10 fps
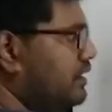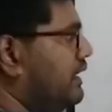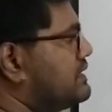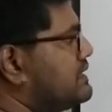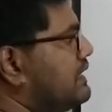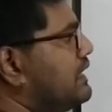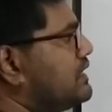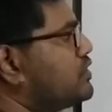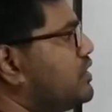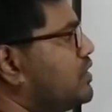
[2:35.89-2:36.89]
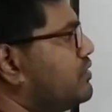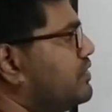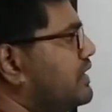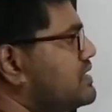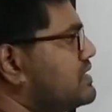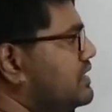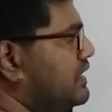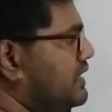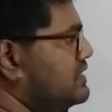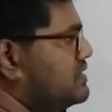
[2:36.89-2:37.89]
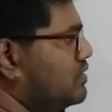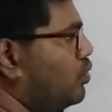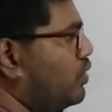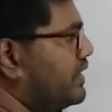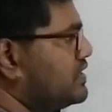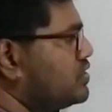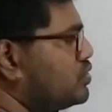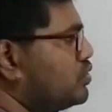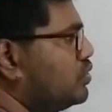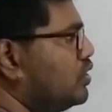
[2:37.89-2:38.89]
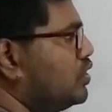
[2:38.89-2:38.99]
its electronic configuration is 1s2,